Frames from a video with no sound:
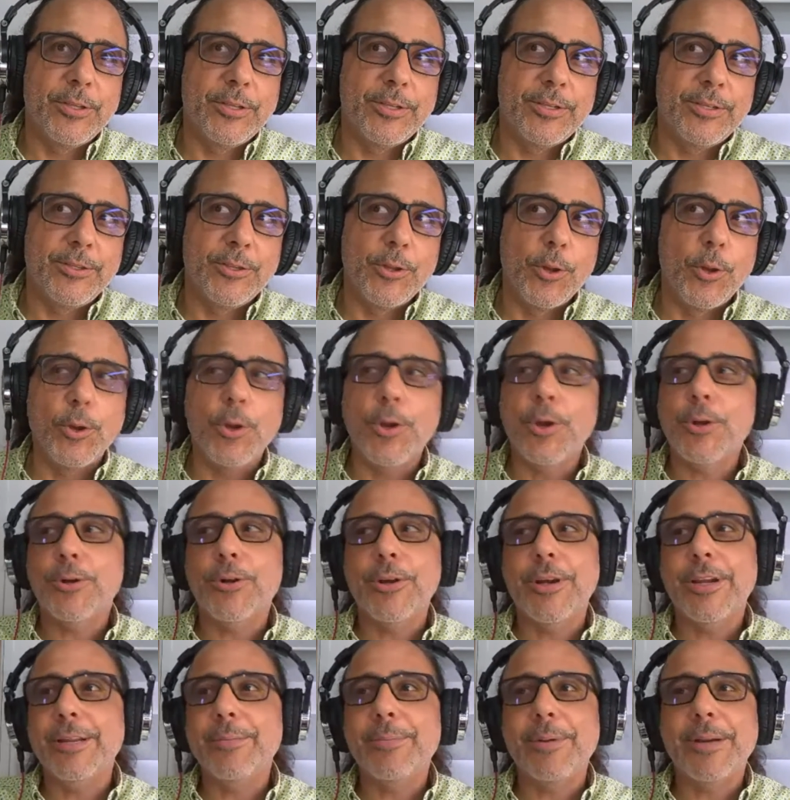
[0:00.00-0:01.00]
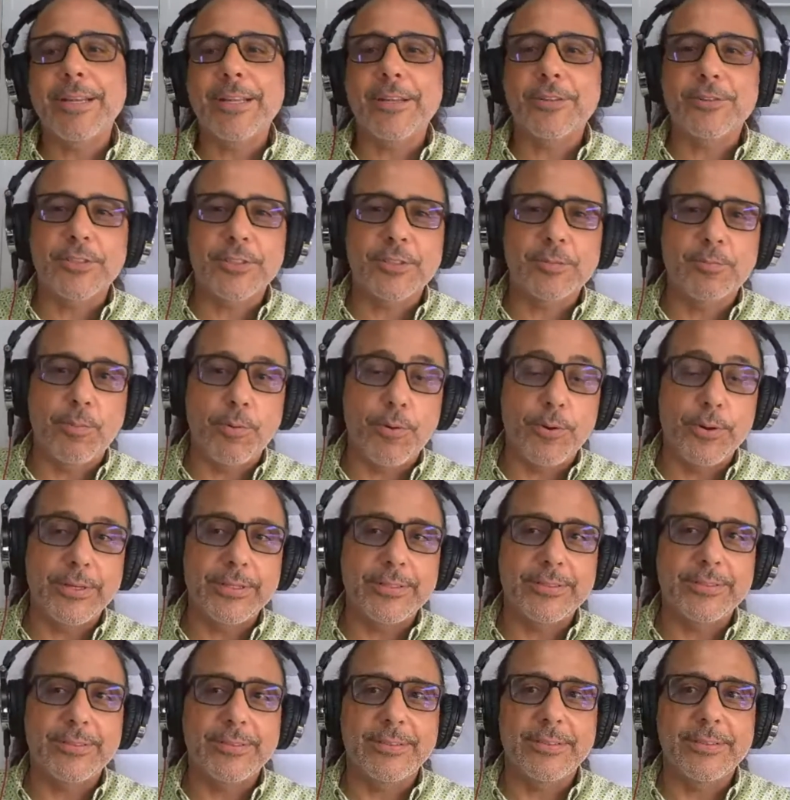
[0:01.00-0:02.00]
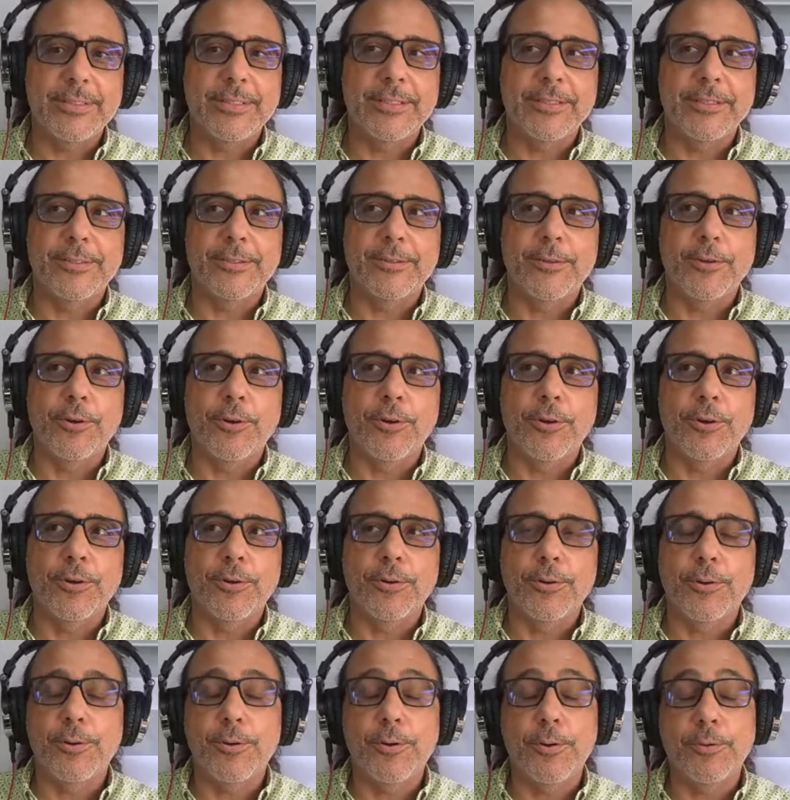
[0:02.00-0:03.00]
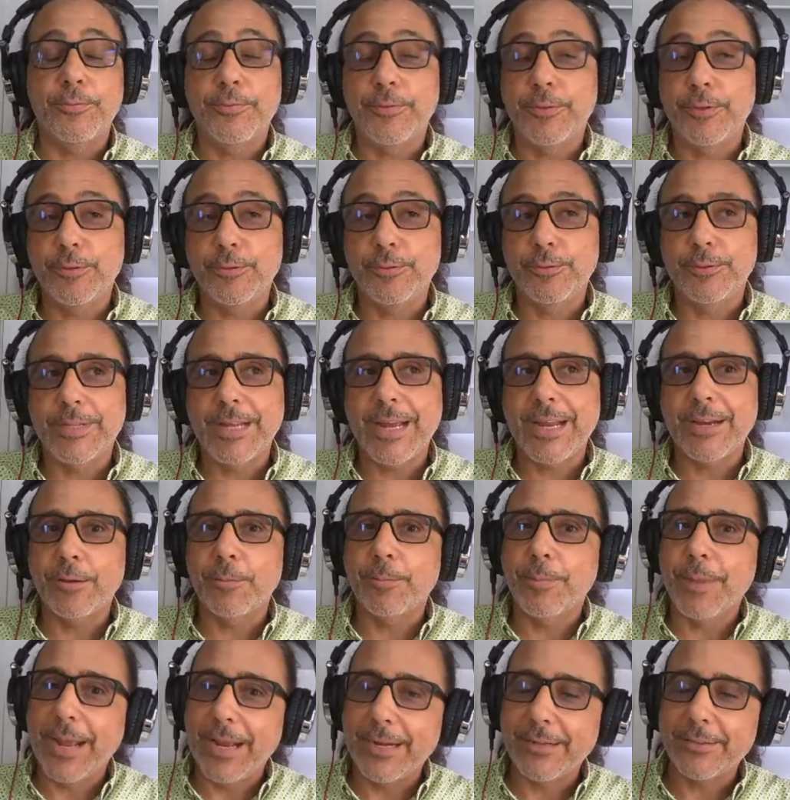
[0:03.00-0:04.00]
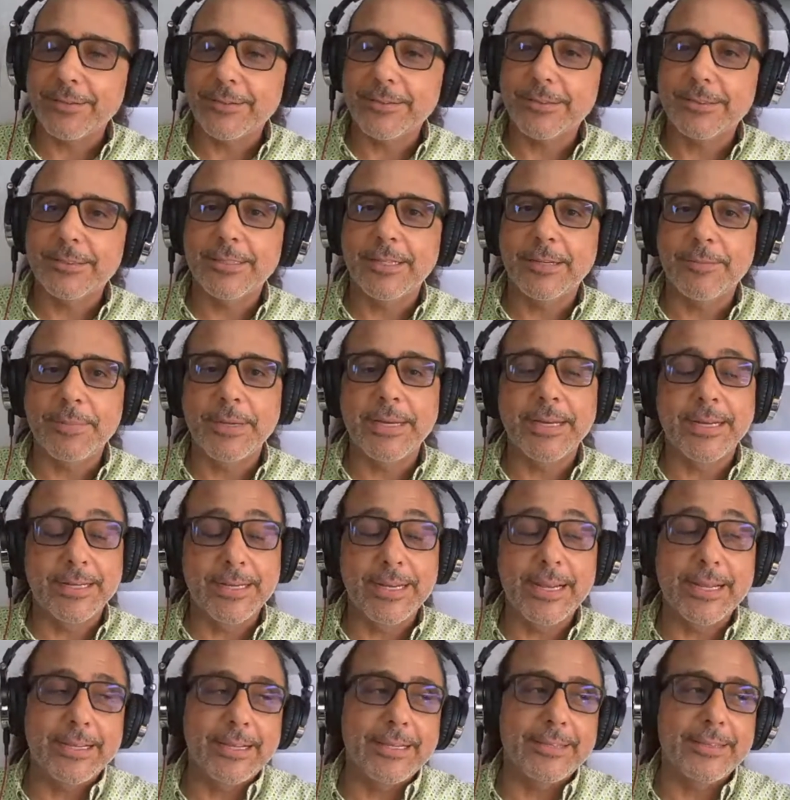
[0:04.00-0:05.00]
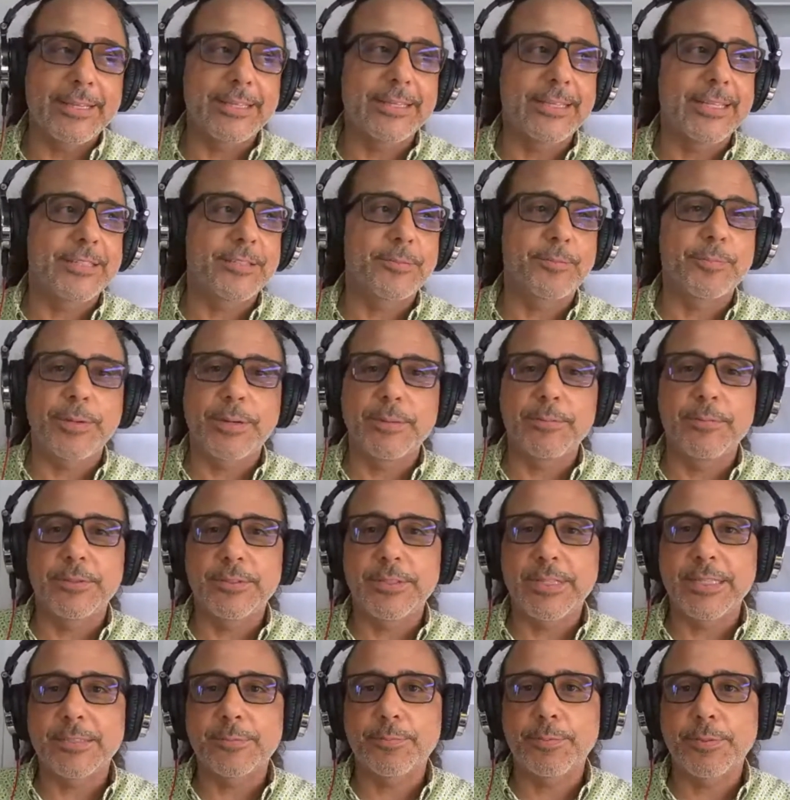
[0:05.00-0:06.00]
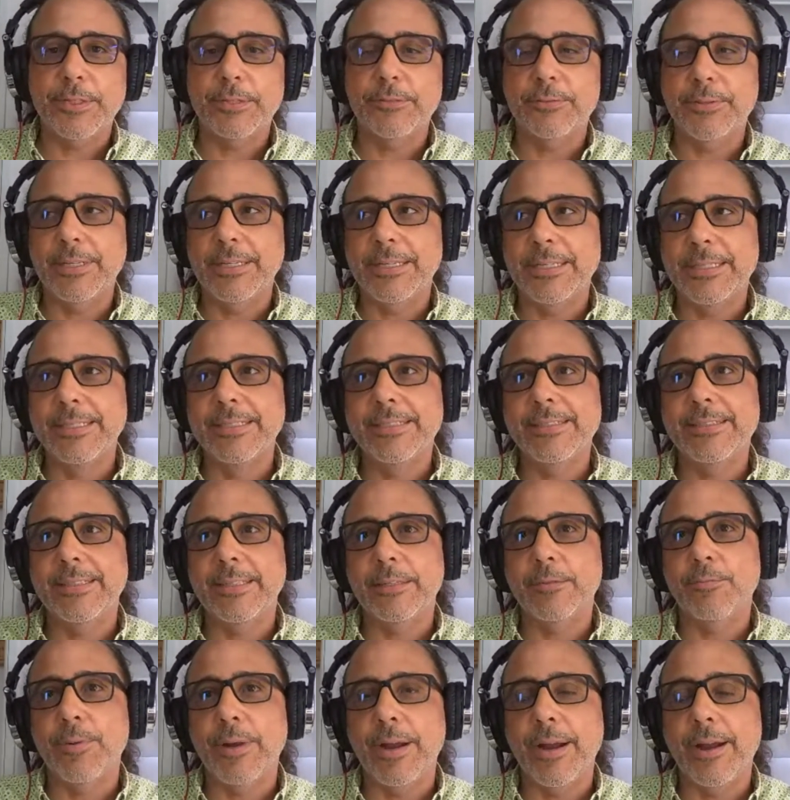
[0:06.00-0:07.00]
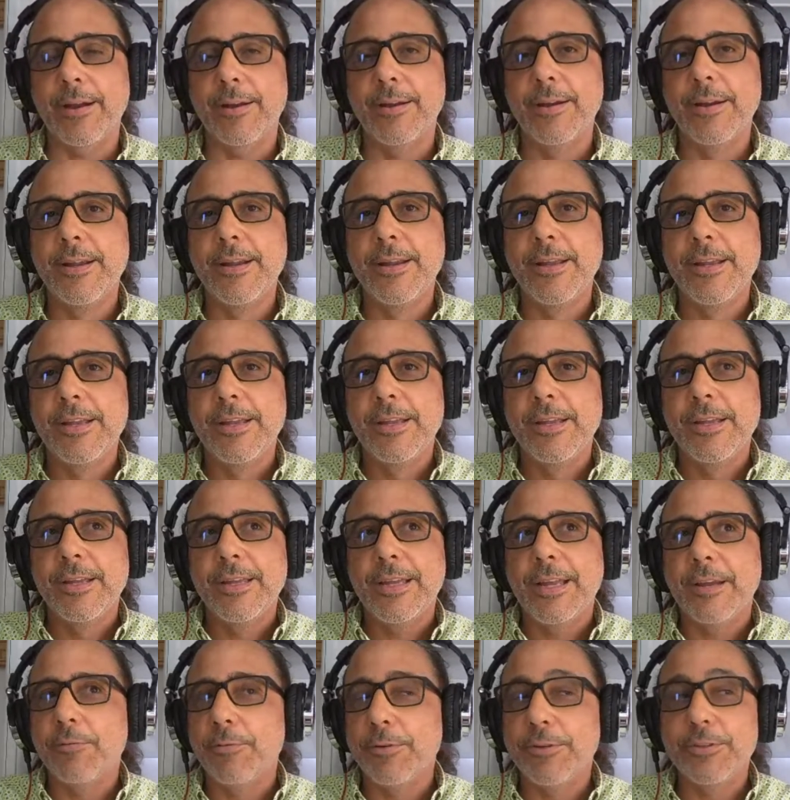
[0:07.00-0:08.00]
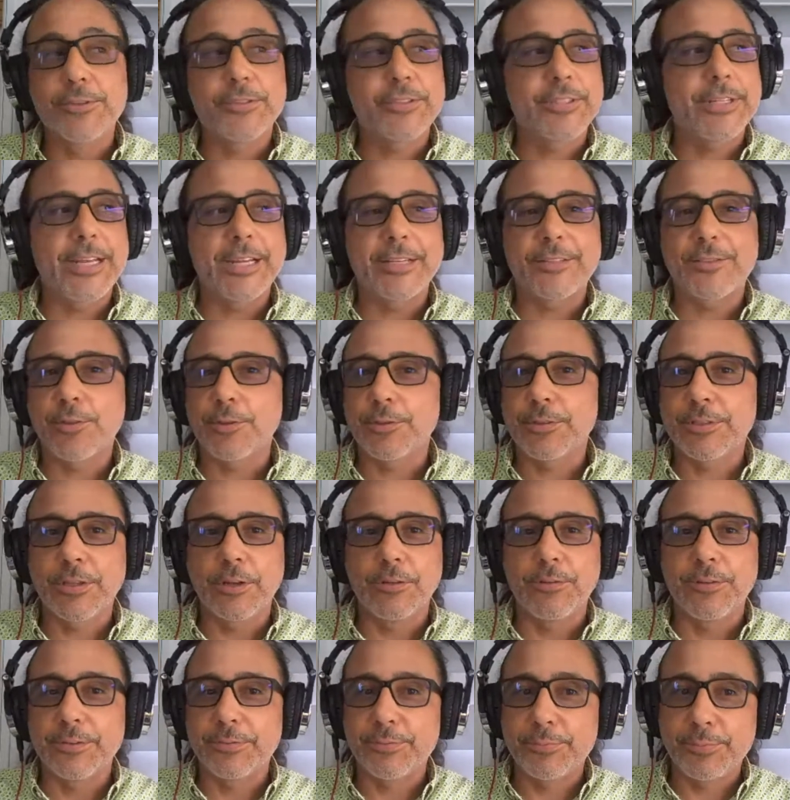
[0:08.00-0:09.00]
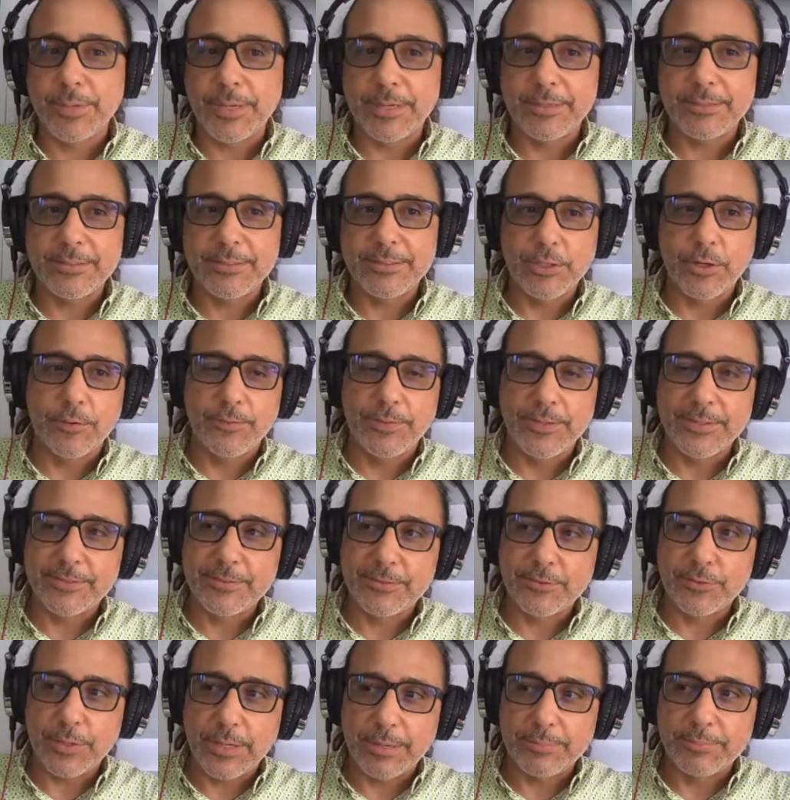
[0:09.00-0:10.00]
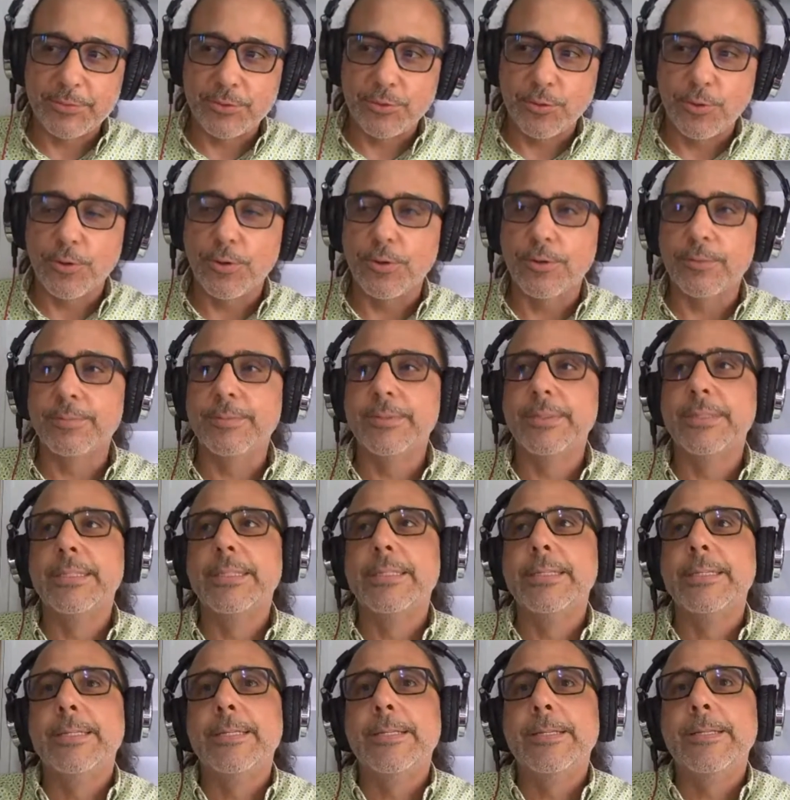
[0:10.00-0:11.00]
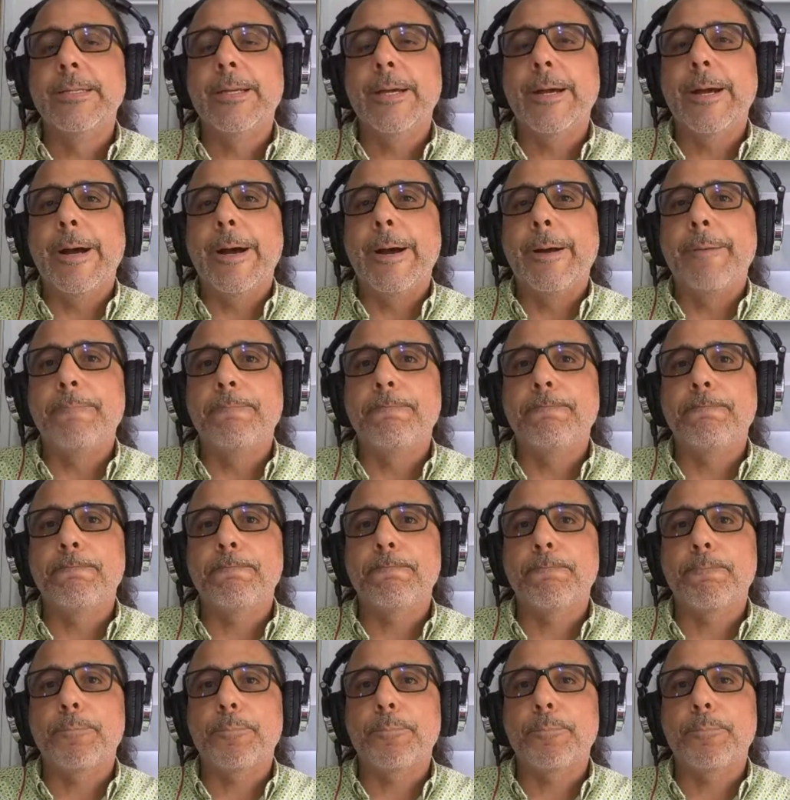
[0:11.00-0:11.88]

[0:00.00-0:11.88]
no longer anybody else's point, or view kind of matters. I mean, and I think that's pretty realistic. Where and we just get so self absorbed, um,